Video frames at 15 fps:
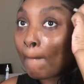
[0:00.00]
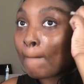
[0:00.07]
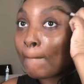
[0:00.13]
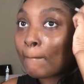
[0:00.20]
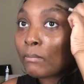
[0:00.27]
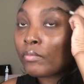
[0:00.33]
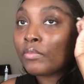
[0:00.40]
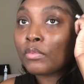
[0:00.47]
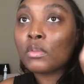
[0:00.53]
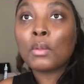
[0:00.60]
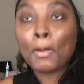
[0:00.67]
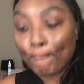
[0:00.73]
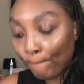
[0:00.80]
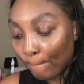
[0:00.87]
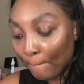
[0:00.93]
Alright,
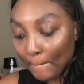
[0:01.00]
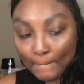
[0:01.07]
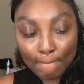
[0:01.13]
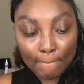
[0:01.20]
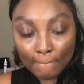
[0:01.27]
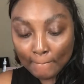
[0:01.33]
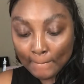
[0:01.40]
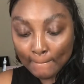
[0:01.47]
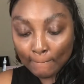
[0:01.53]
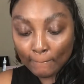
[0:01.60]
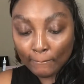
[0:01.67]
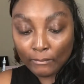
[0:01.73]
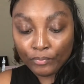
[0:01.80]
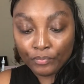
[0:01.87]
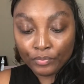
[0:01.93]
so next I
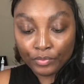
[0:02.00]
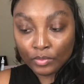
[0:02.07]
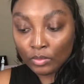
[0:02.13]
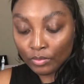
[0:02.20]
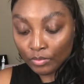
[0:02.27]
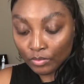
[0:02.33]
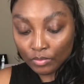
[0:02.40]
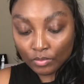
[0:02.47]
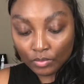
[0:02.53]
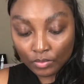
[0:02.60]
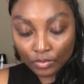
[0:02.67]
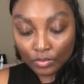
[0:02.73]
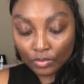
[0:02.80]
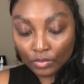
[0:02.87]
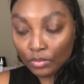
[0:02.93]
am going to
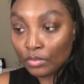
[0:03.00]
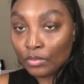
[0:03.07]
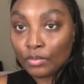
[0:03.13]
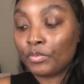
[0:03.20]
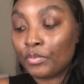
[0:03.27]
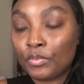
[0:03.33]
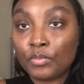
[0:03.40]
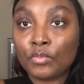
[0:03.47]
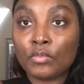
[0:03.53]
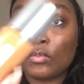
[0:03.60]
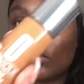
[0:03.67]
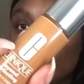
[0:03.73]
take Clinique's